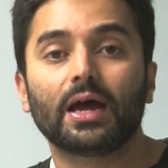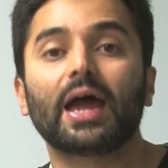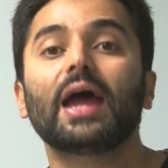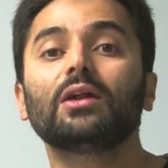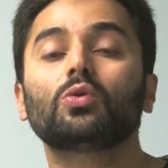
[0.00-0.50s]

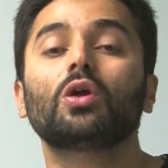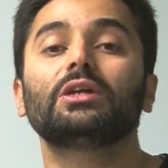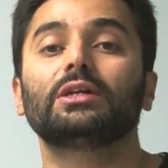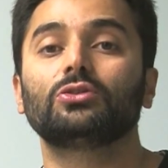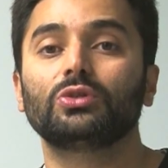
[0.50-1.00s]
And
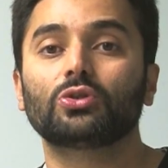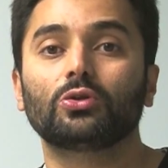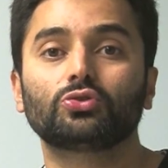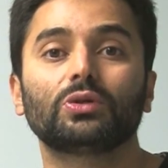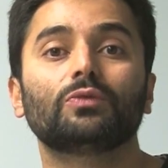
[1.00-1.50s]
chronic injuries
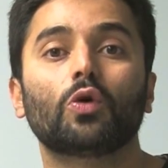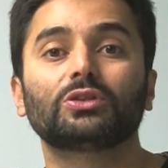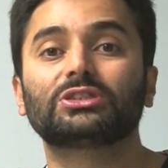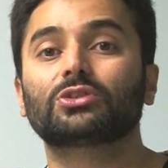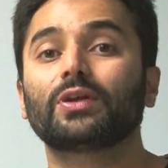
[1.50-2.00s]
also involve
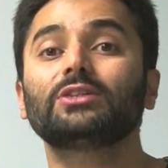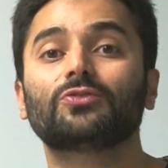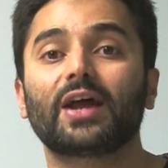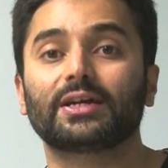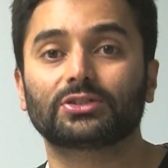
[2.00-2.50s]
stress
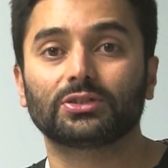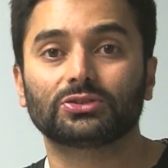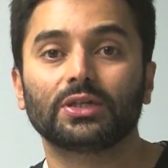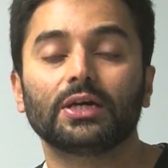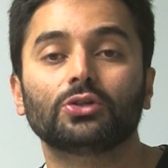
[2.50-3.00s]
fractures.
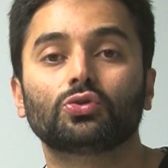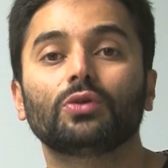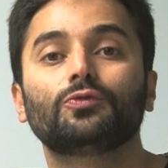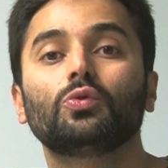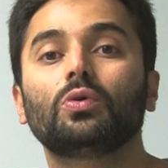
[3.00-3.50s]
So
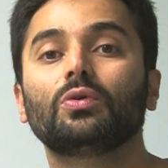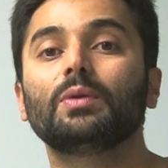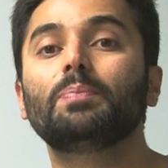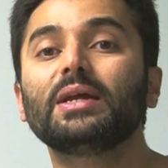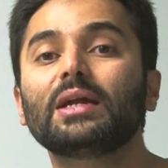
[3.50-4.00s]
if you
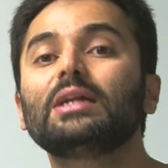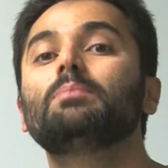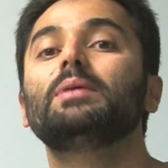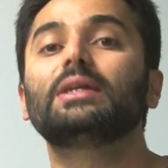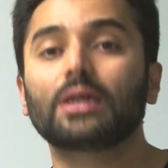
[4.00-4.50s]
repeatedly
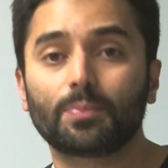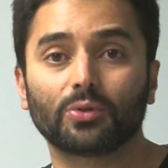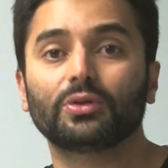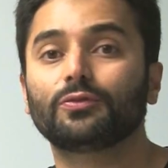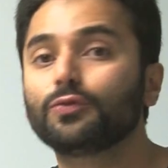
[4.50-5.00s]
beat up
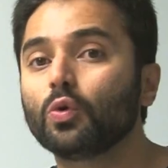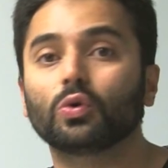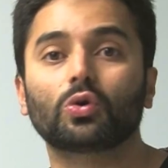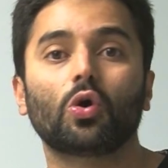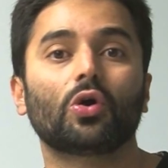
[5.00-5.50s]
on the
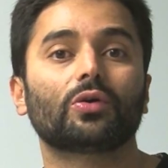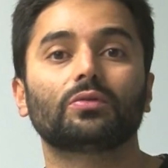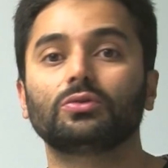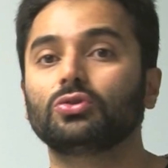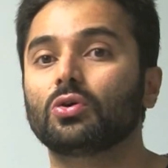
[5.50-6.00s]
foot or
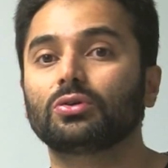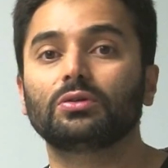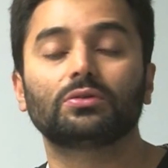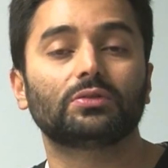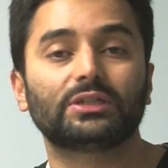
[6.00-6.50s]
your
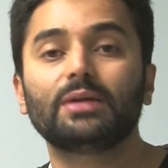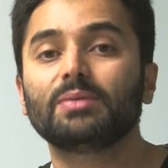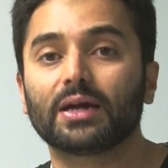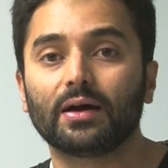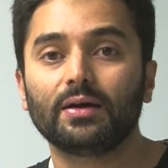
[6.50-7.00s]

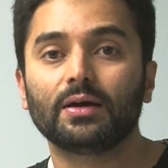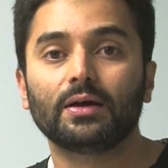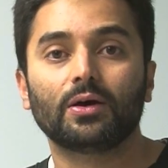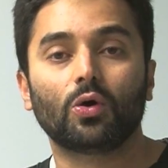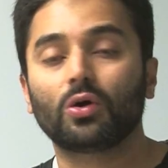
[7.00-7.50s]
tibia
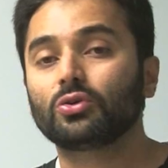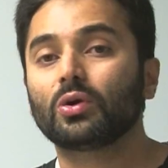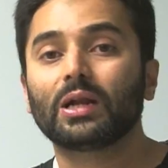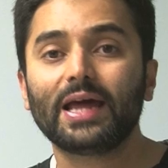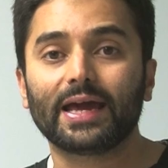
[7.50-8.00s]
or
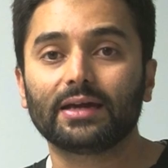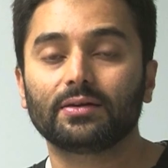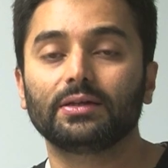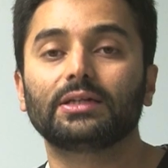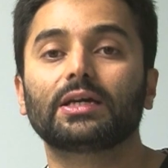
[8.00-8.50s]
your leg,
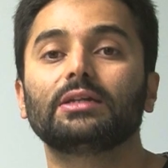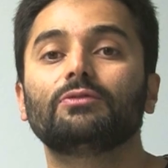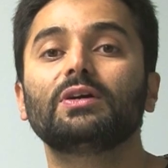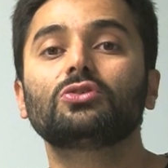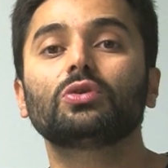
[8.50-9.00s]
it can
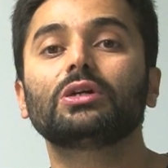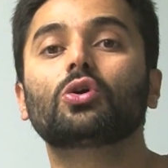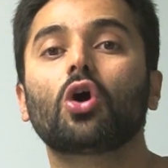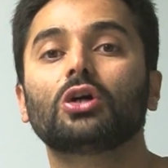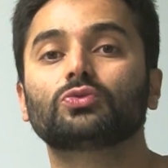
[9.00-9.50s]
eventually
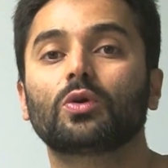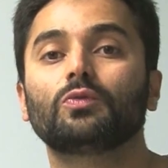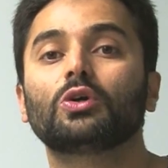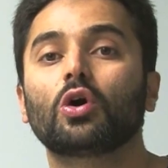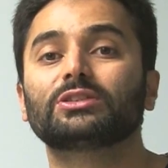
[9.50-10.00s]
cause what
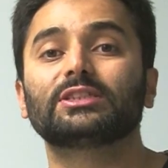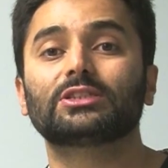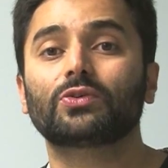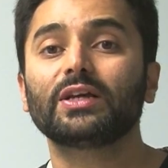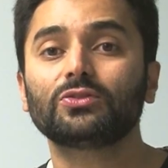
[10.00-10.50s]
we call as a
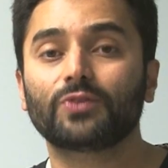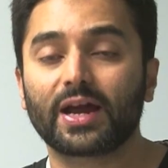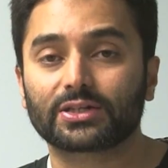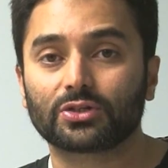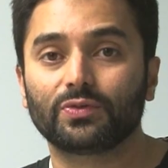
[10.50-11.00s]
stress
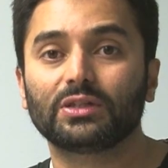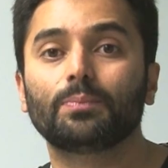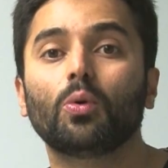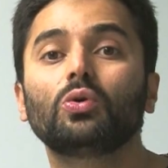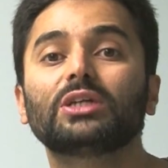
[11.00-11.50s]
fracture, where the
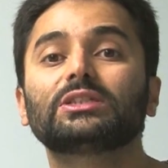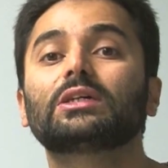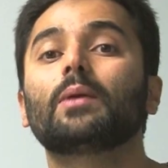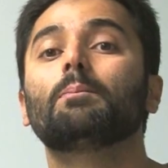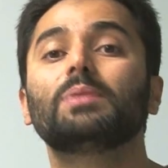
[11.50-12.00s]
bone doesn't
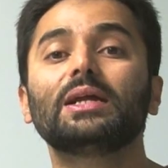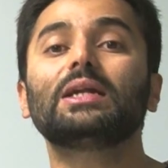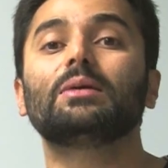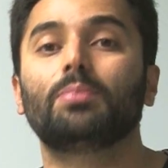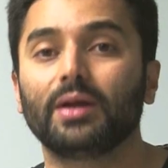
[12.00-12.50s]

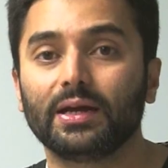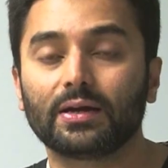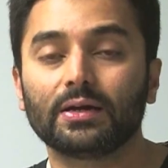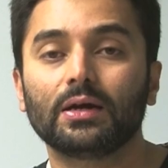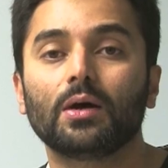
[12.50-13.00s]
completely break,
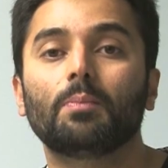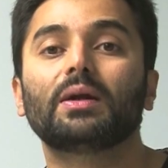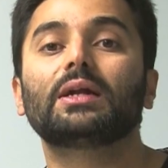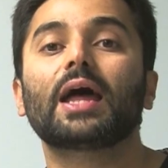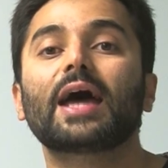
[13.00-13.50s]
but
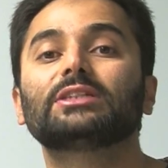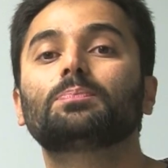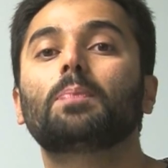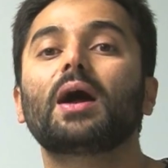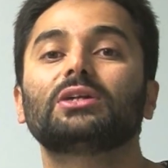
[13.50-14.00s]
it has
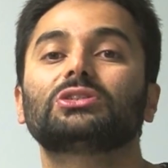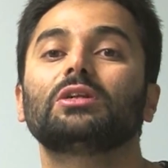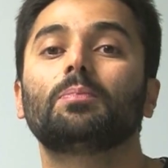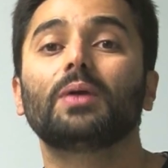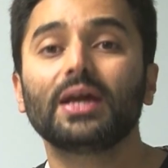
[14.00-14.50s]

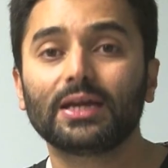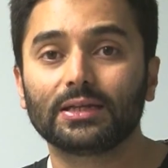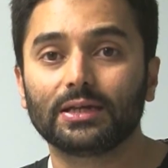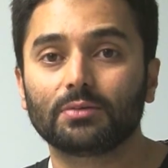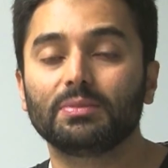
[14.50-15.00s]
partial break
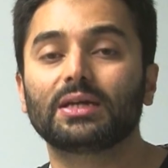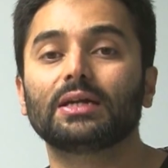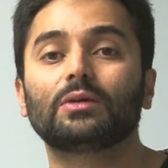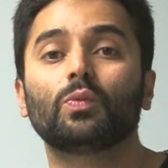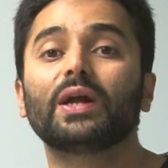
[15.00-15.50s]
in it, making
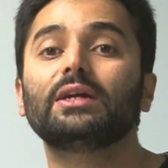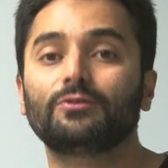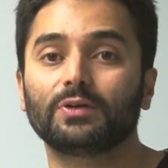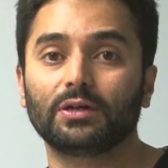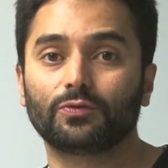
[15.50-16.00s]
it very
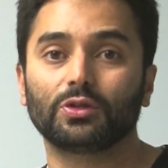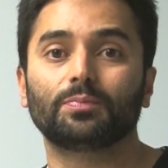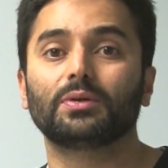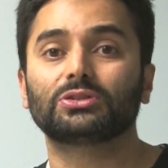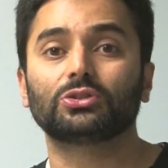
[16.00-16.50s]
difficult for the
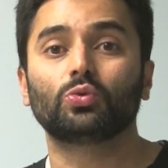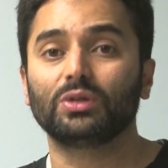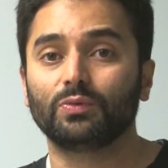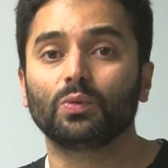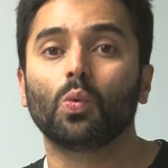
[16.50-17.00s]
person to
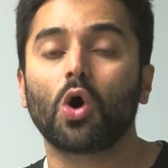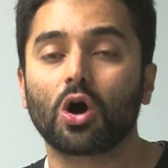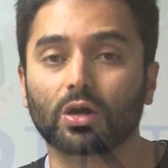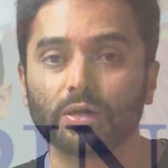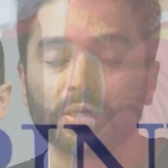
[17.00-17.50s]
even walk.